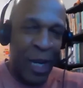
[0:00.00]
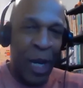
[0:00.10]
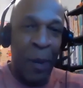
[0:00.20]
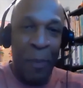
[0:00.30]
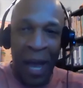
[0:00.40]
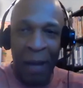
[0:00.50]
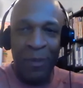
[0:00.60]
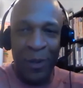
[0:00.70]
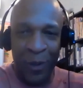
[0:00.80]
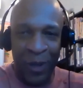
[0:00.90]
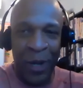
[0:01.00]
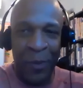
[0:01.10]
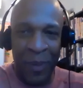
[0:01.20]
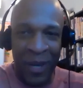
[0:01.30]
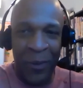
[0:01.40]
I'm absolutely going
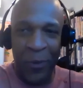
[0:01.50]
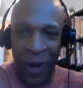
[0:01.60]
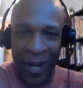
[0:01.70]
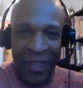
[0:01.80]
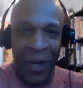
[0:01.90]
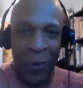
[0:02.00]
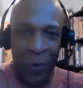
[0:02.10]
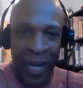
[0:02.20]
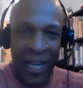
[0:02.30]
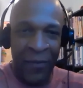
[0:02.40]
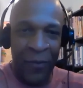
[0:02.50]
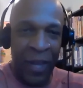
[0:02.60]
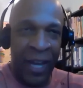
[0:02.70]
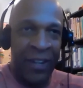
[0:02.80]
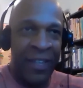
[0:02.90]
to be right there waiting for
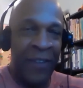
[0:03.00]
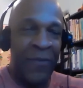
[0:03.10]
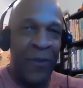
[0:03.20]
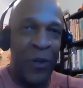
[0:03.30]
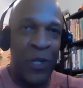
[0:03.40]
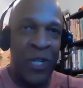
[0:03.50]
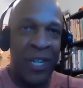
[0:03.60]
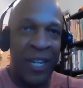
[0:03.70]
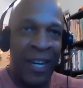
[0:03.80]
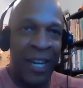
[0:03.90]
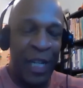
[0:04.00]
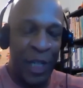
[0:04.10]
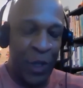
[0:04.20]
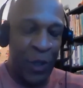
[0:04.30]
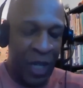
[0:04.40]
that first
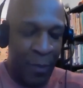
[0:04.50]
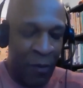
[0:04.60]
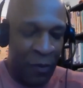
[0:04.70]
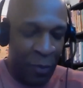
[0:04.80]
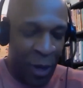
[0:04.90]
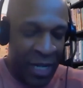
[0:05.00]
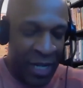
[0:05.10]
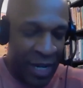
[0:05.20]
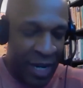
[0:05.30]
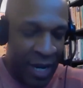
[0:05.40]
issue to come off the press.